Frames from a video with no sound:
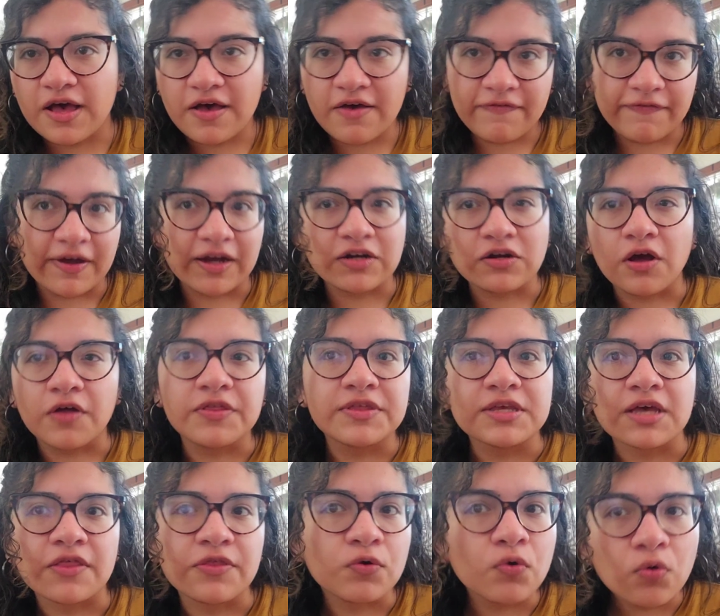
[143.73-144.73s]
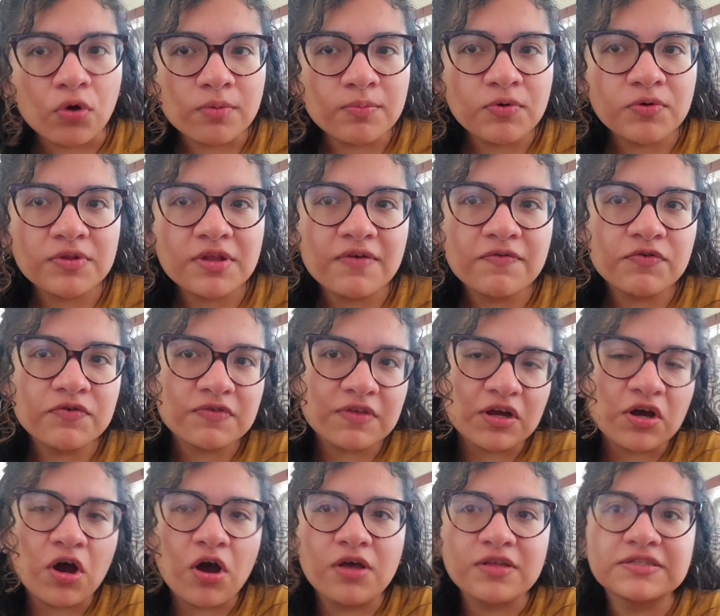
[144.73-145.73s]
affect all the other hormone
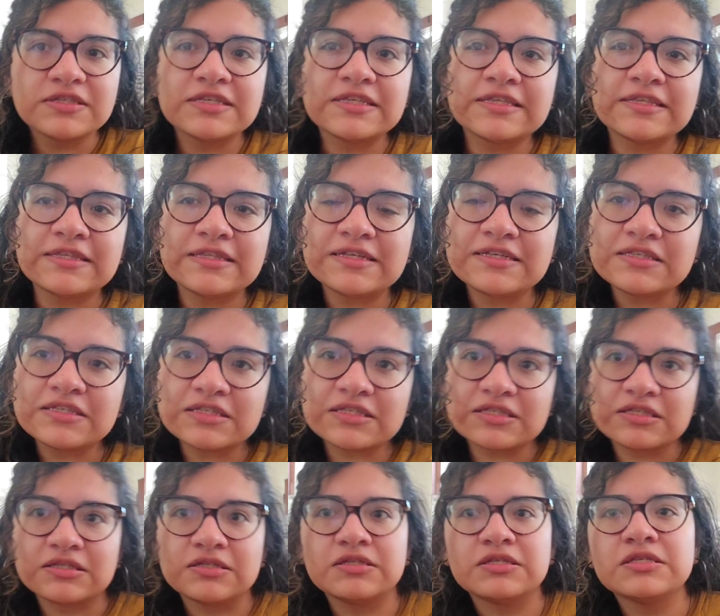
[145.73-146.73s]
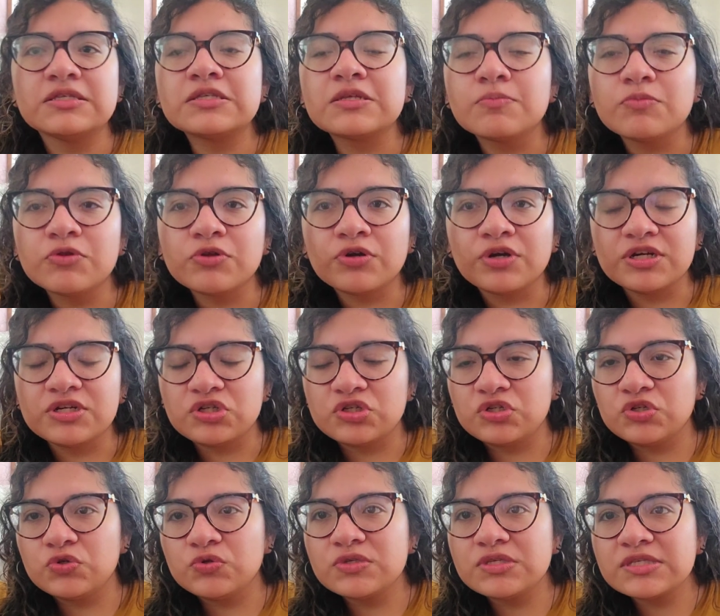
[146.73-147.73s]
levels that causes these similar
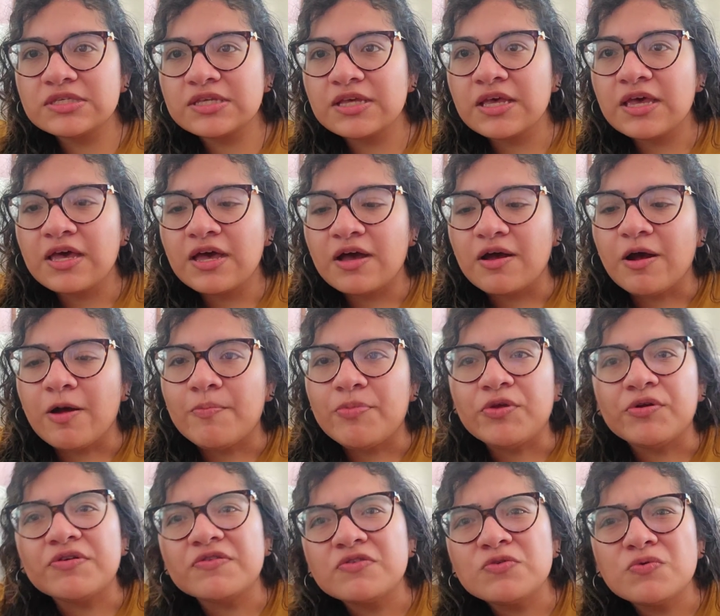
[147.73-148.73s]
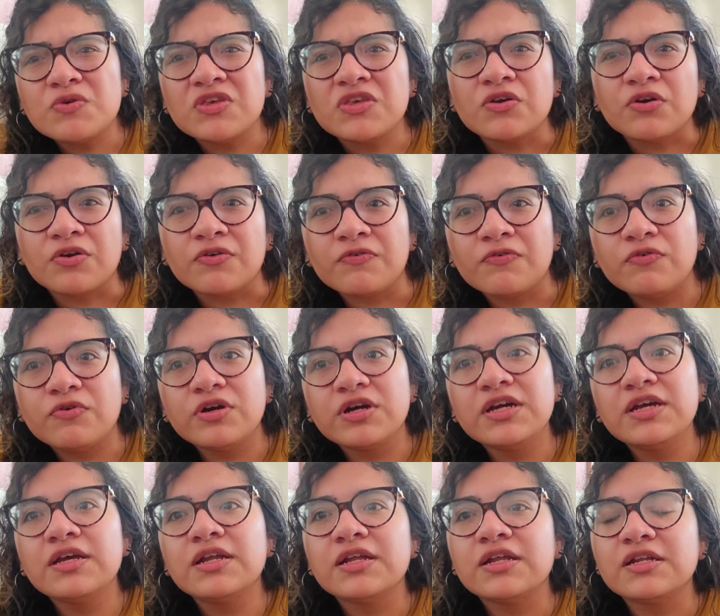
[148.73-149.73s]
issues. There is no cure for
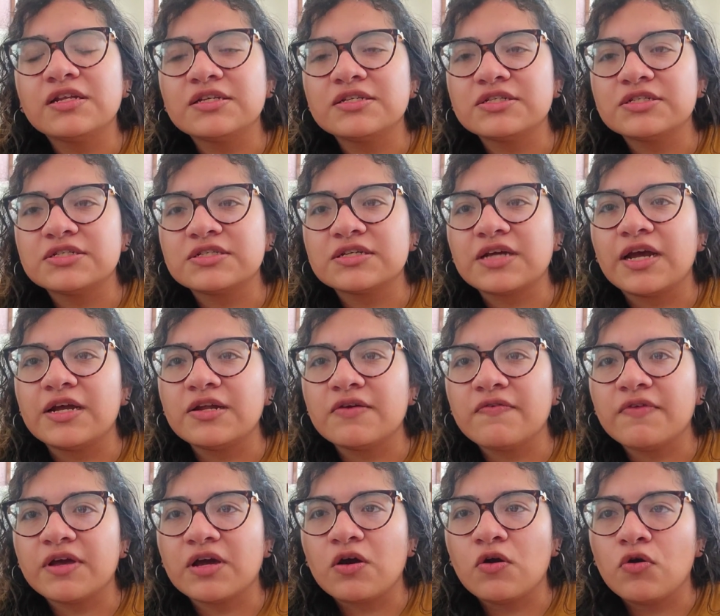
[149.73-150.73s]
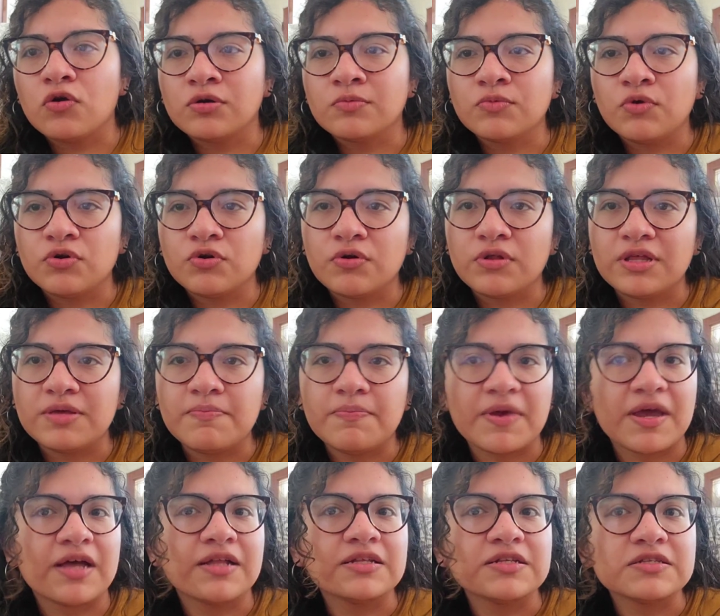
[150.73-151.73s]
it. It is just kind of like a hormonal
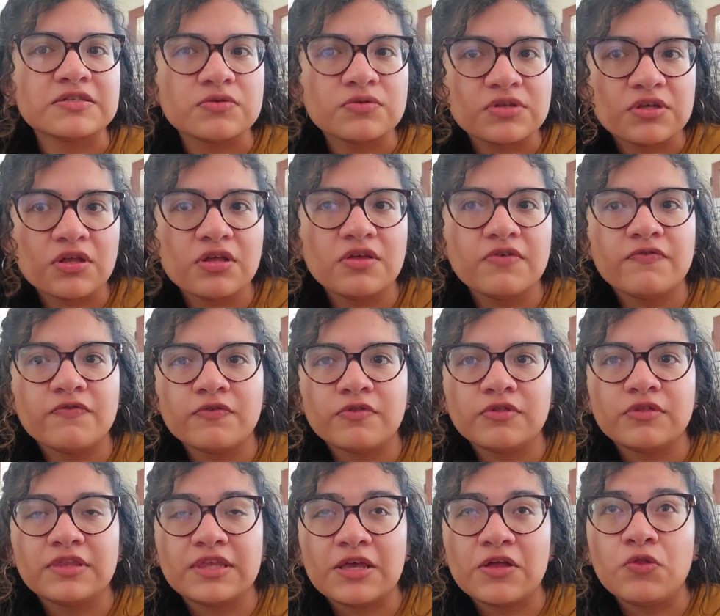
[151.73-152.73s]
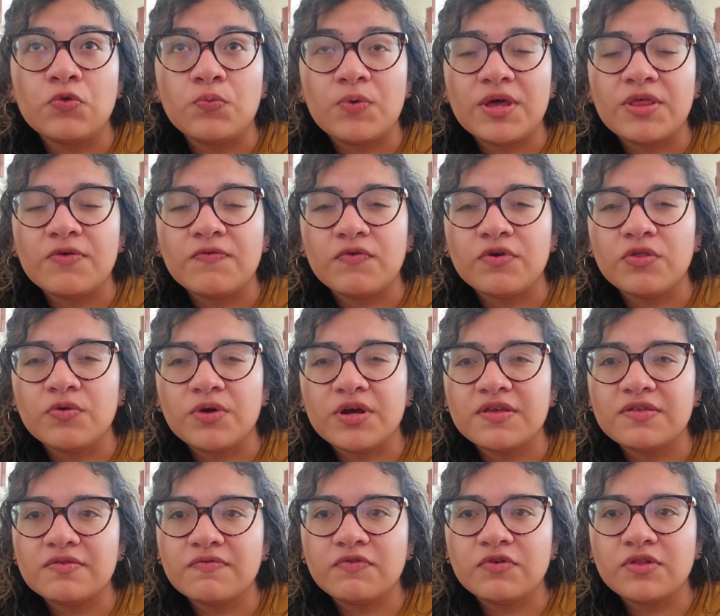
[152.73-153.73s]
imbalance you deal with for the
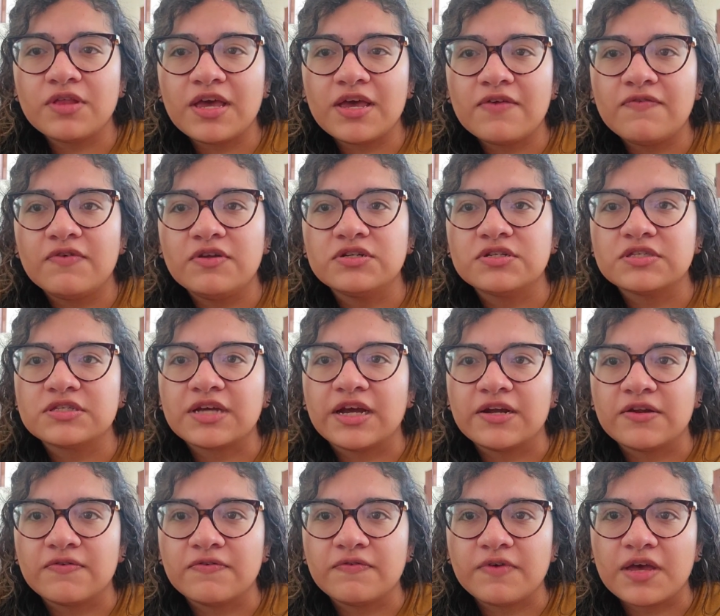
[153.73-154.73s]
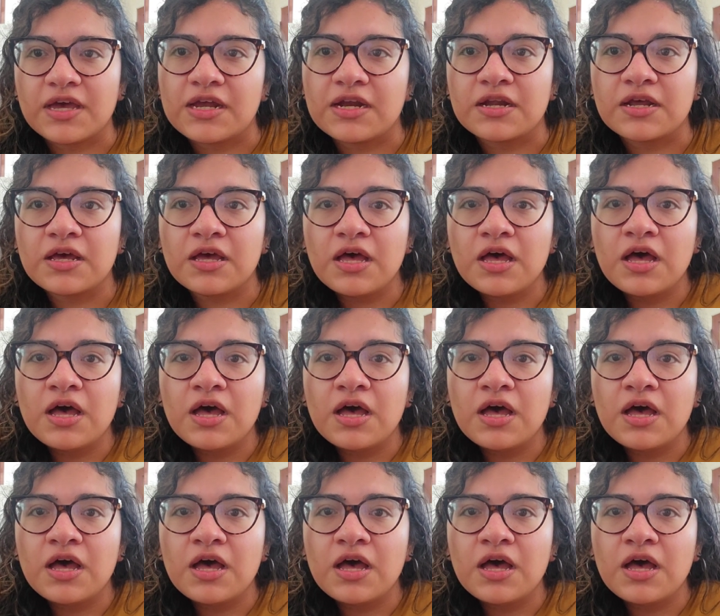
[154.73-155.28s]
rest of your life, and just kind of find